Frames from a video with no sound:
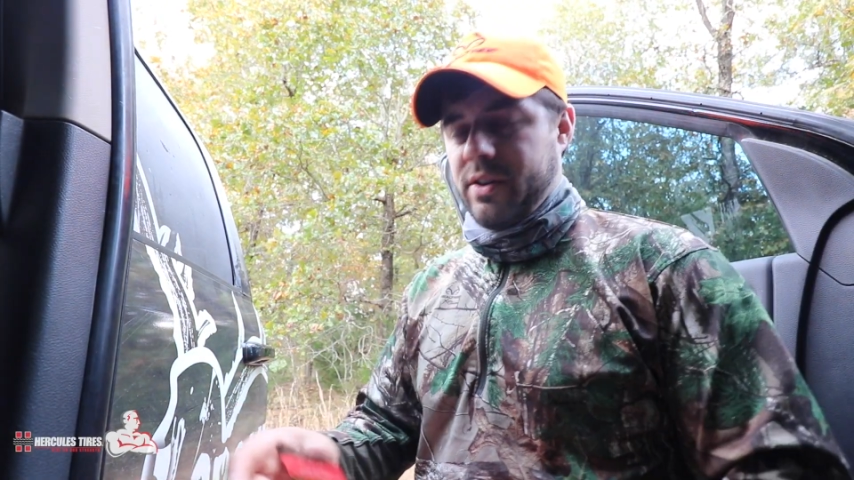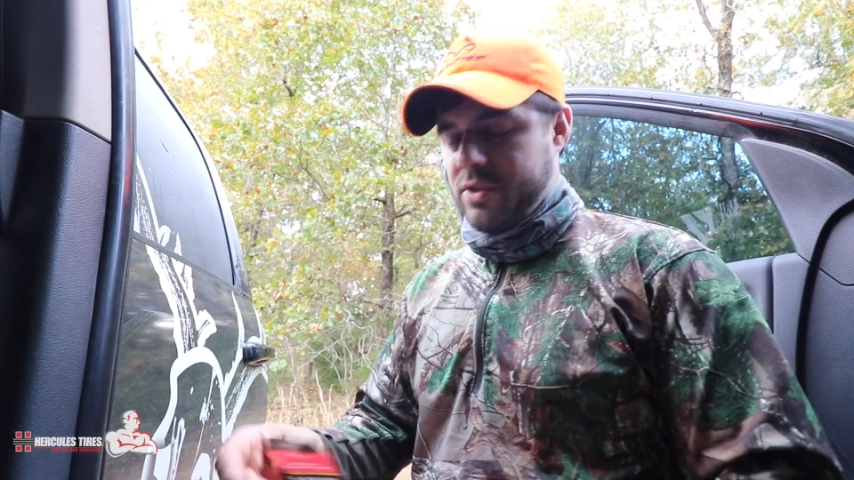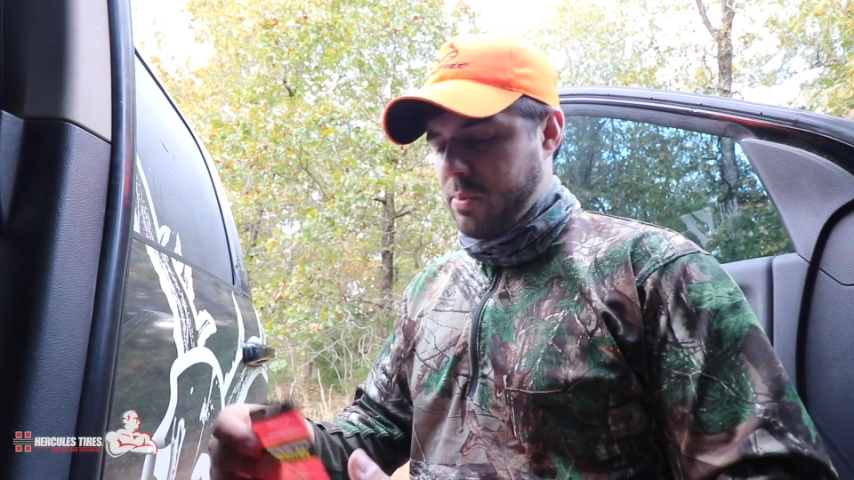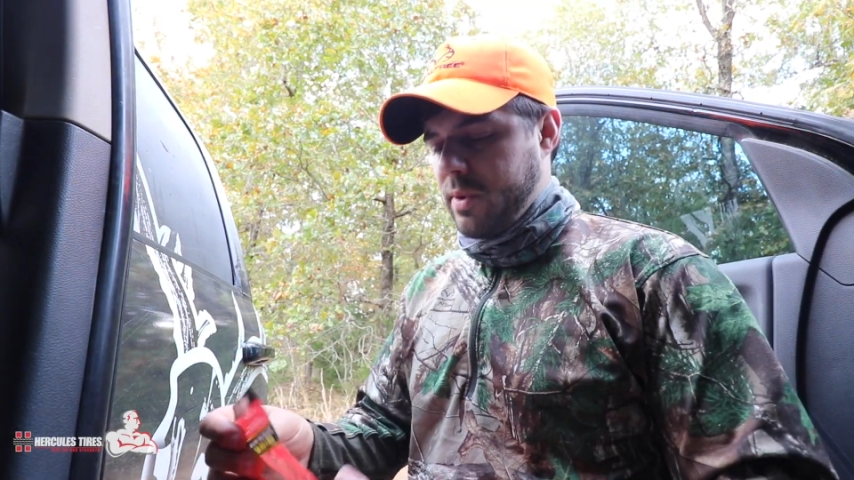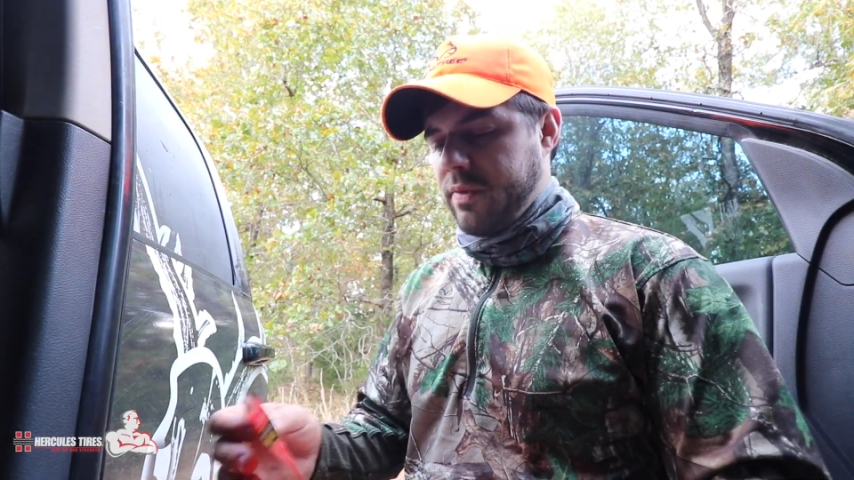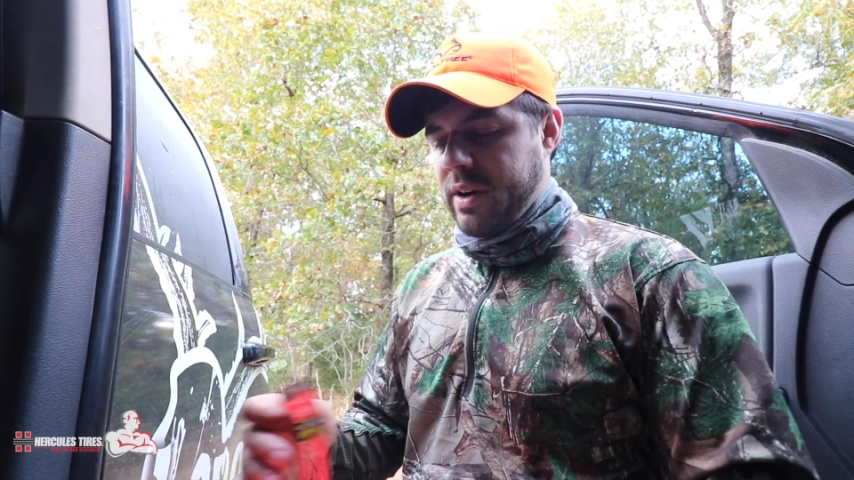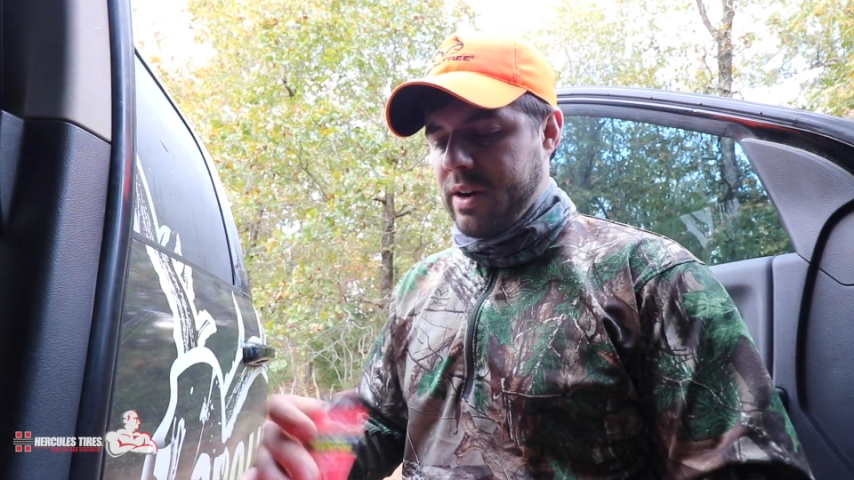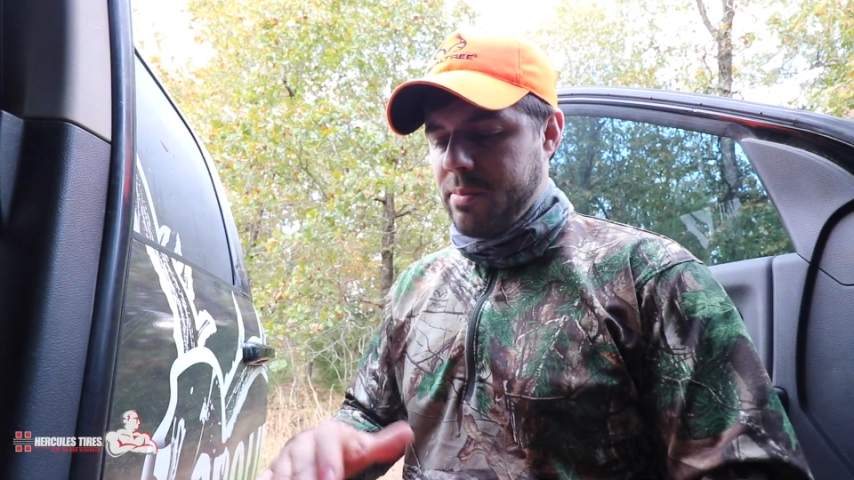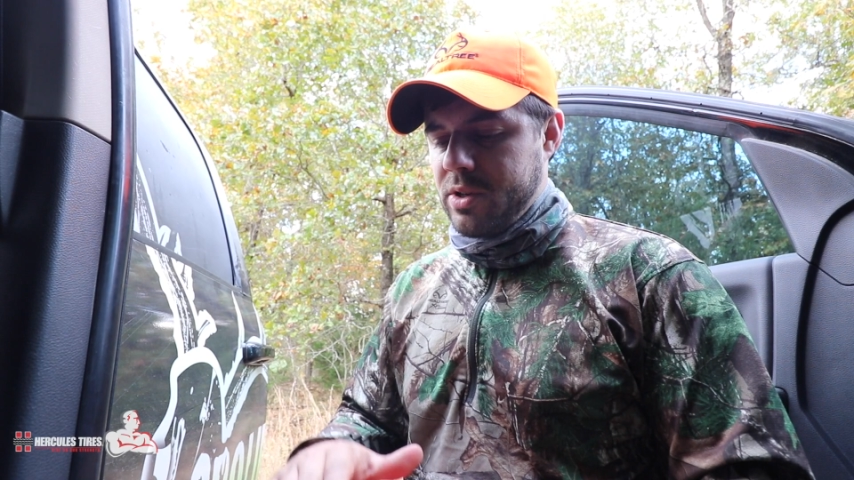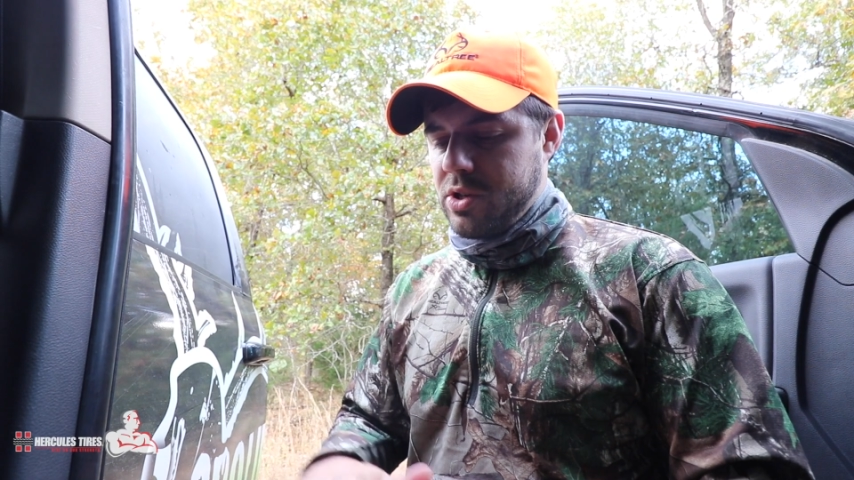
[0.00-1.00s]
I was hoping to
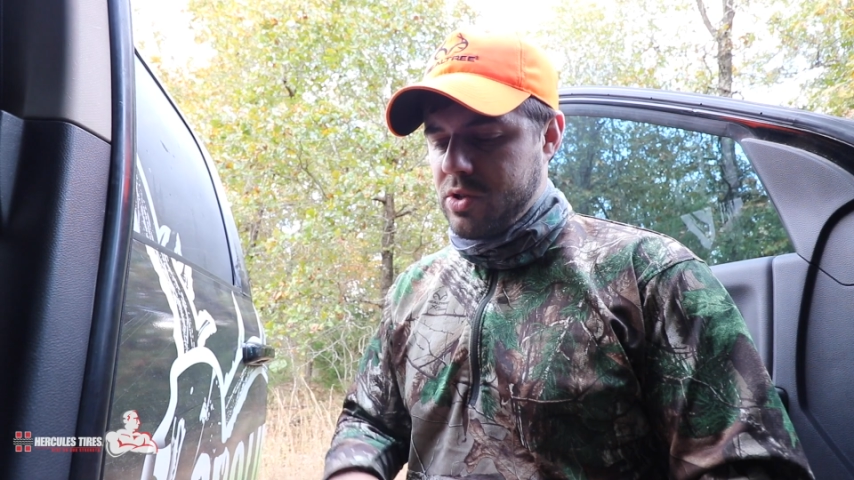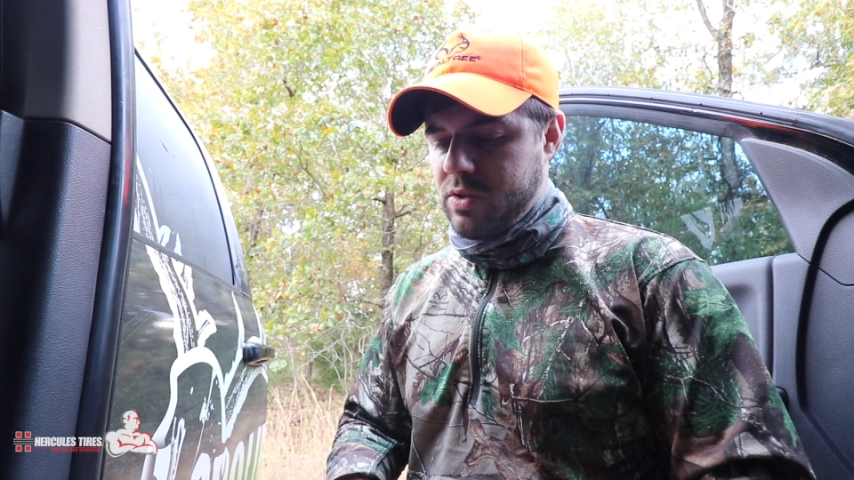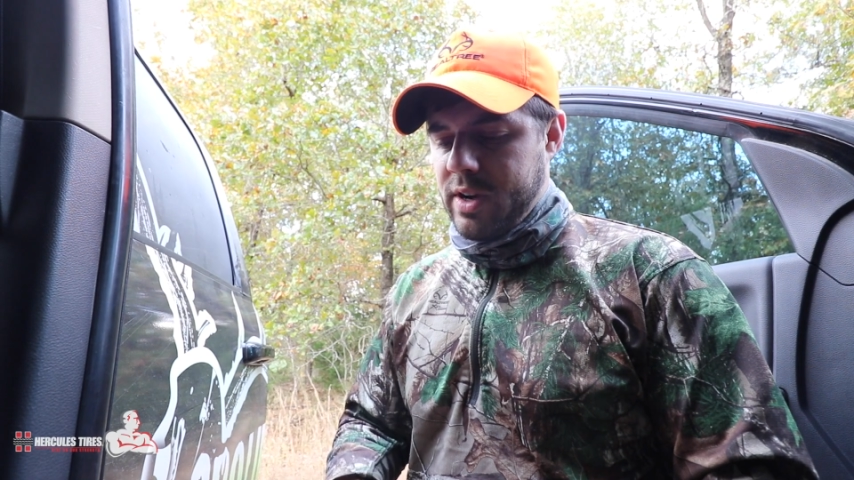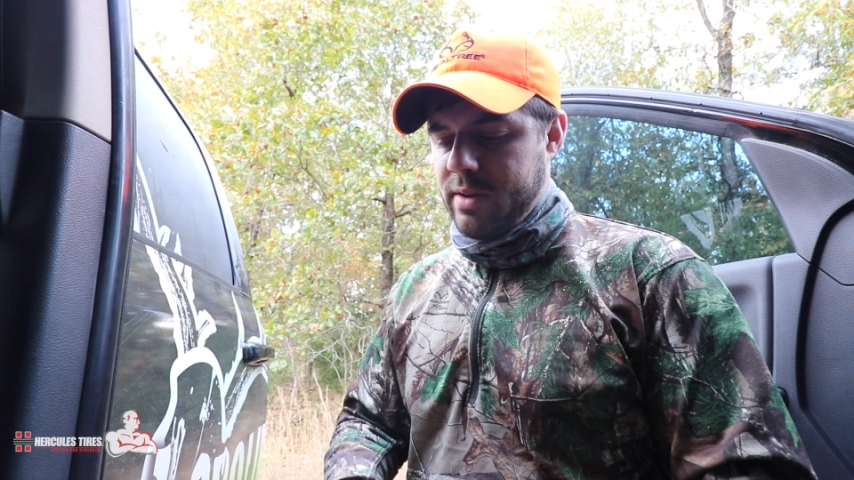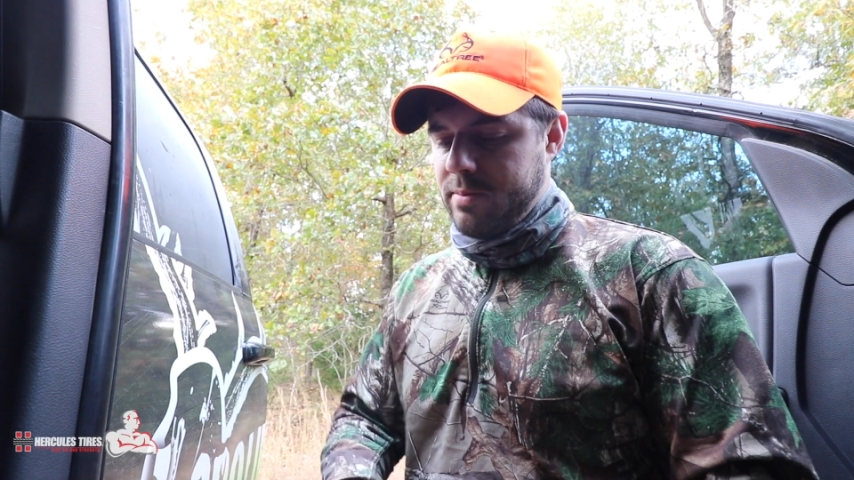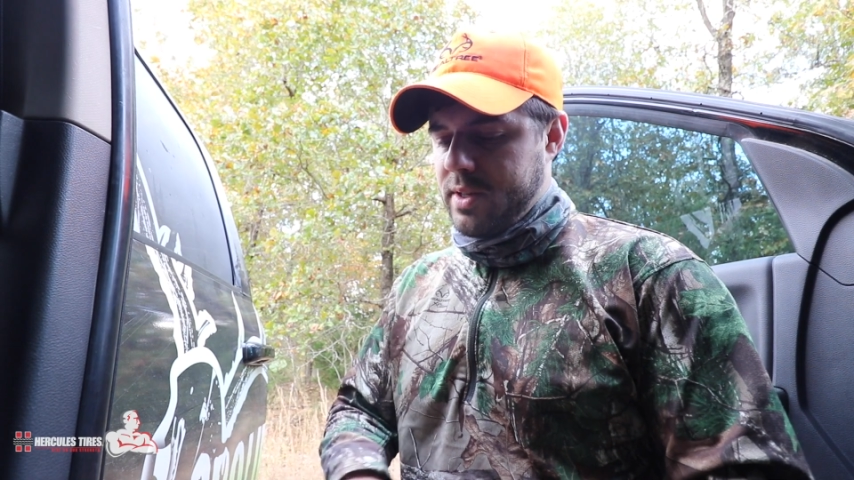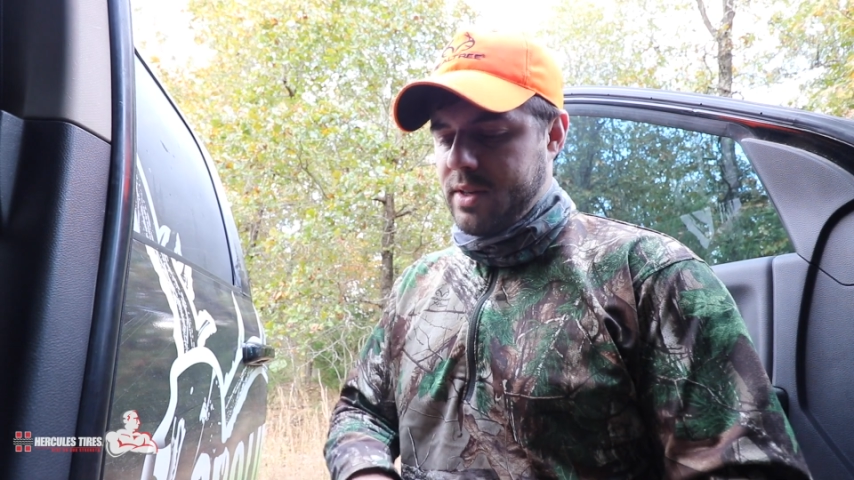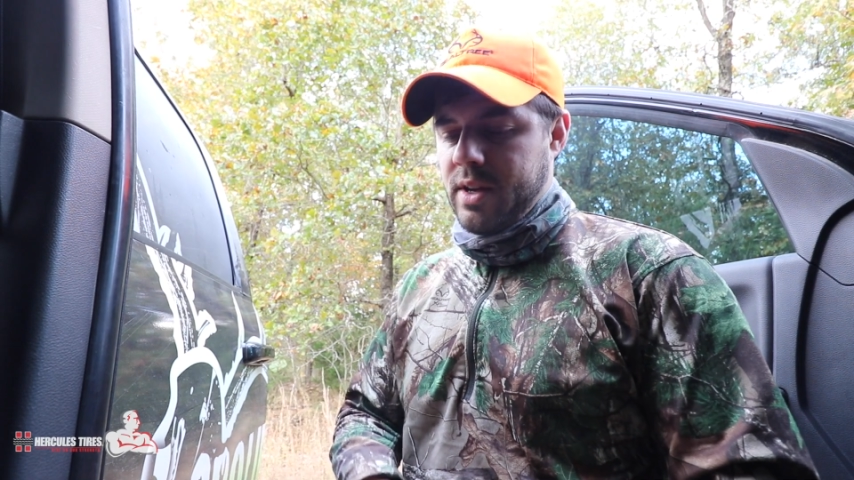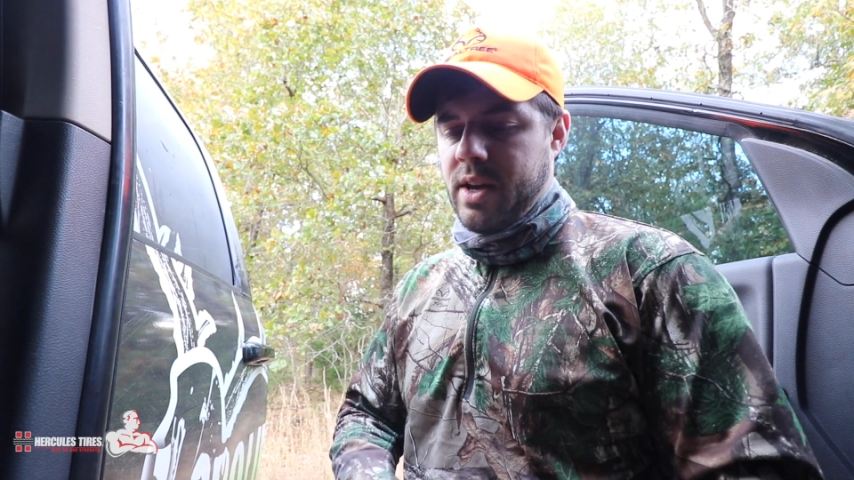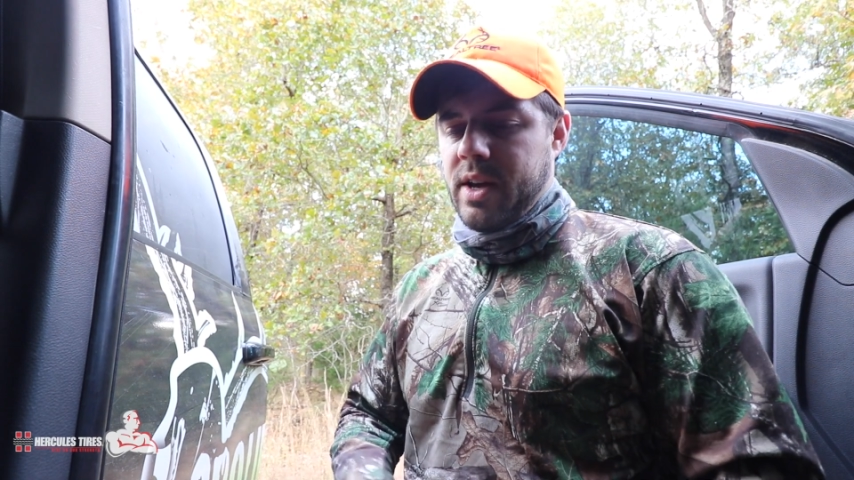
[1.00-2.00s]
find a bunch of scrapes.